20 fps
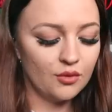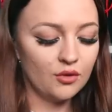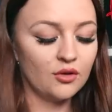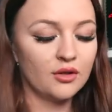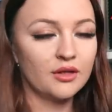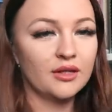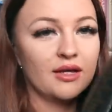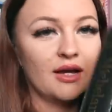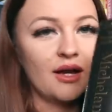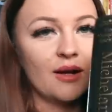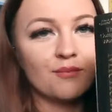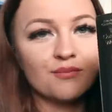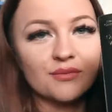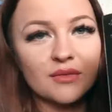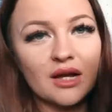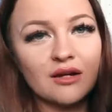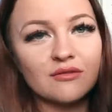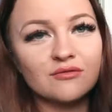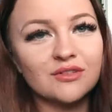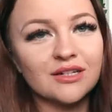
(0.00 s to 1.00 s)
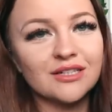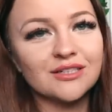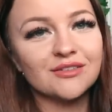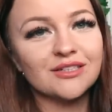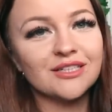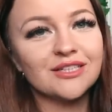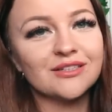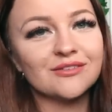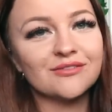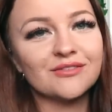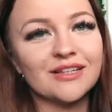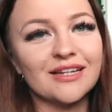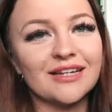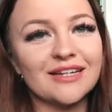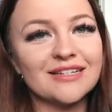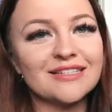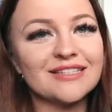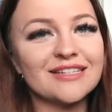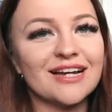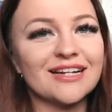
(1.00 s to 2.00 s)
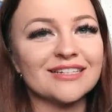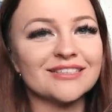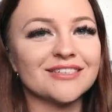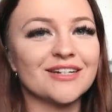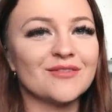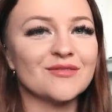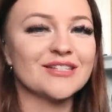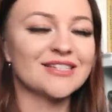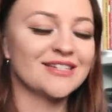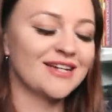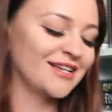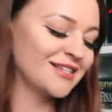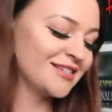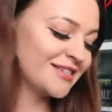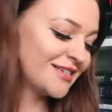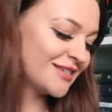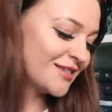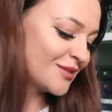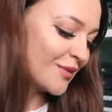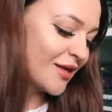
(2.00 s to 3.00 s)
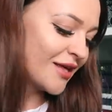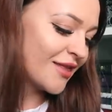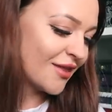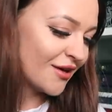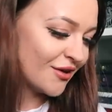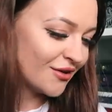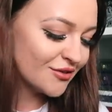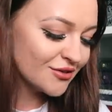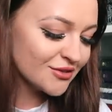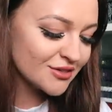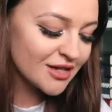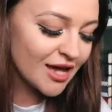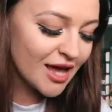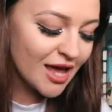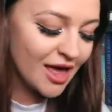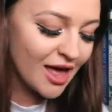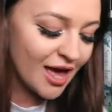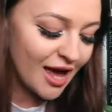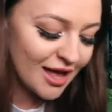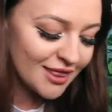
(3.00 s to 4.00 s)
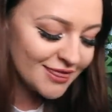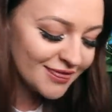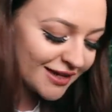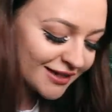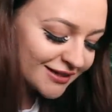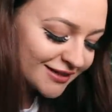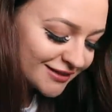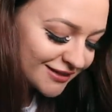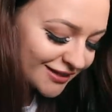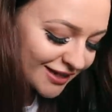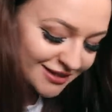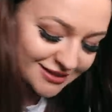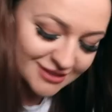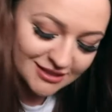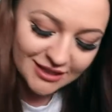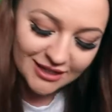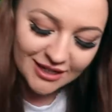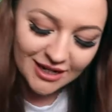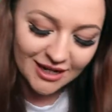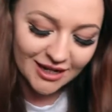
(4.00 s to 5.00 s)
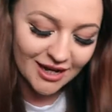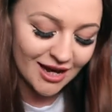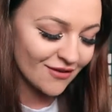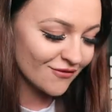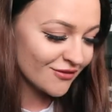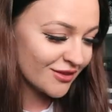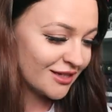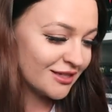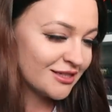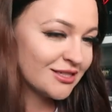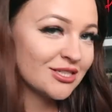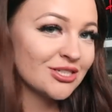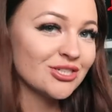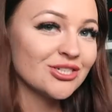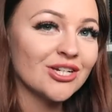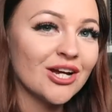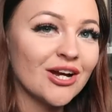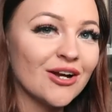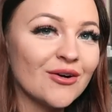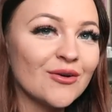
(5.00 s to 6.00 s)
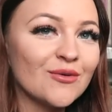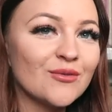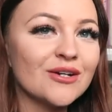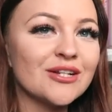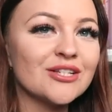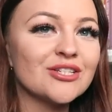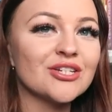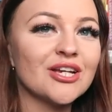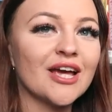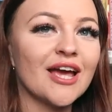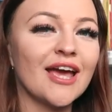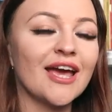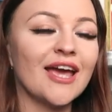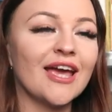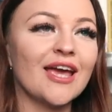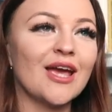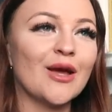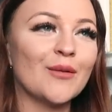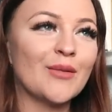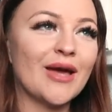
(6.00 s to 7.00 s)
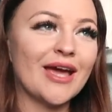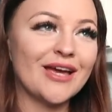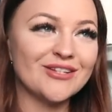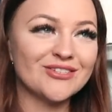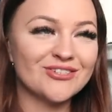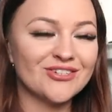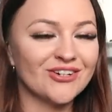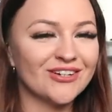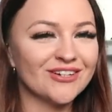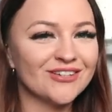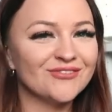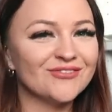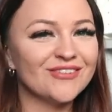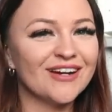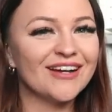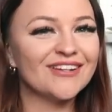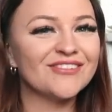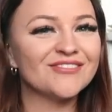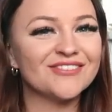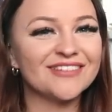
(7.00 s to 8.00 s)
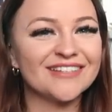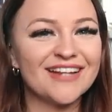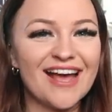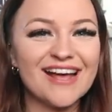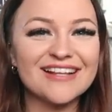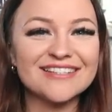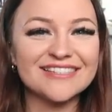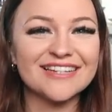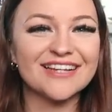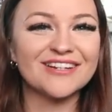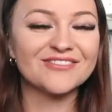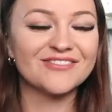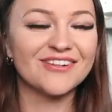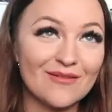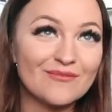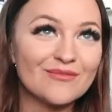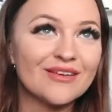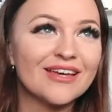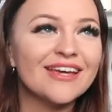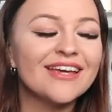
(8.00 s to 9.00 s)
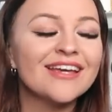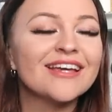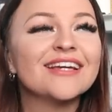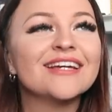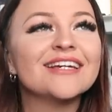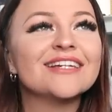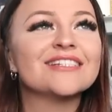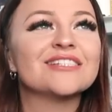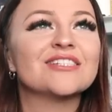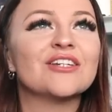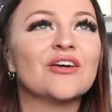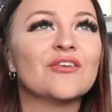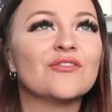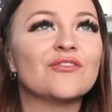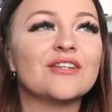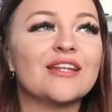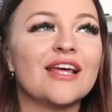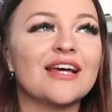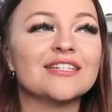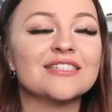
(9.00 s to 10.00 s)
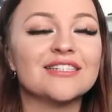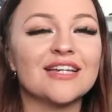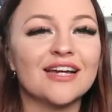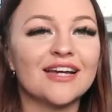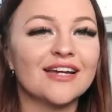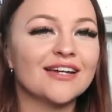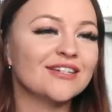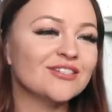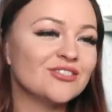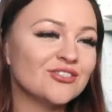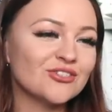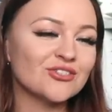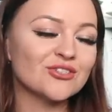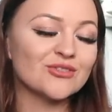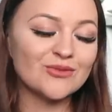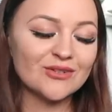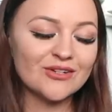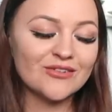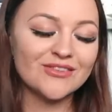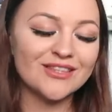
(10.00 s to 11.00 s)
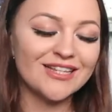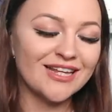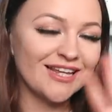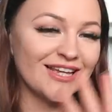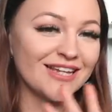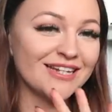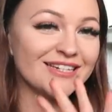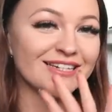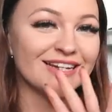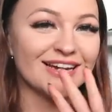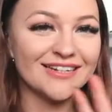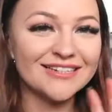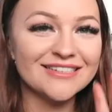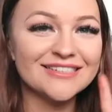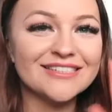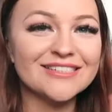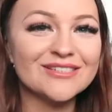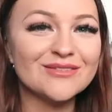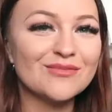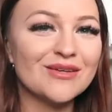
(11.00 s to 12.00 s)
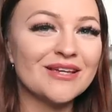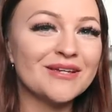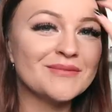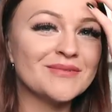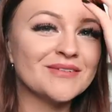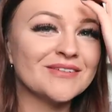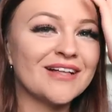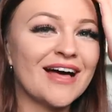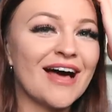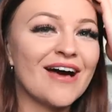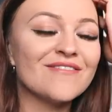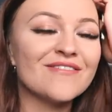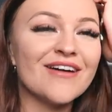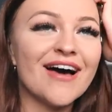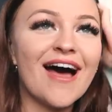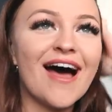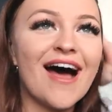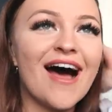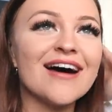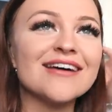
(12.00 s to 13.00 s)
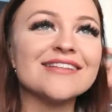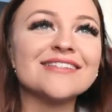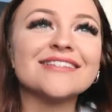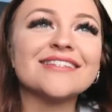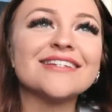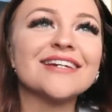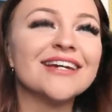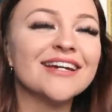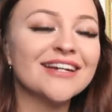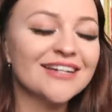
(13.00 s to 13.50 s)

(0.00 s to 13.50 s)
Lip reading: But yeah, I really, really love these, and I'm excited to display those. And then lastly, I have this to show, which a patron of mine, Vanessa, sent me. So Vanessa is just one of the nicest people ever, and